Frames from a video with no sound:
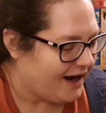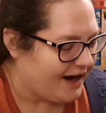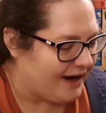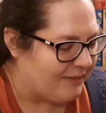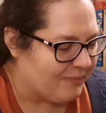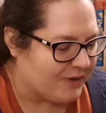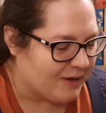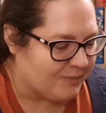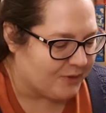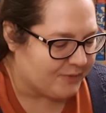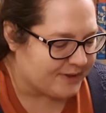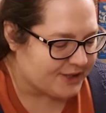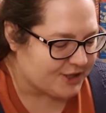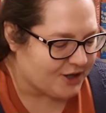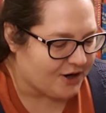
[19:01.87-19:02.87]
Um, but
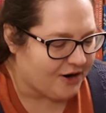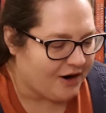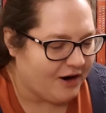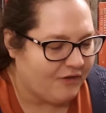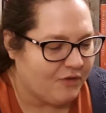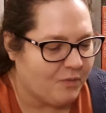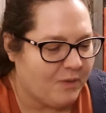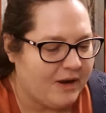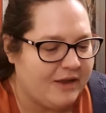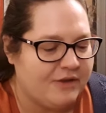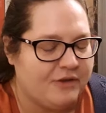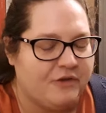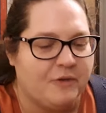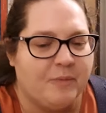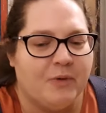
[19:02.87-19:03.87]
we'll start off
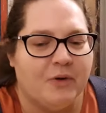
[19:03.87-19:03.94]
with the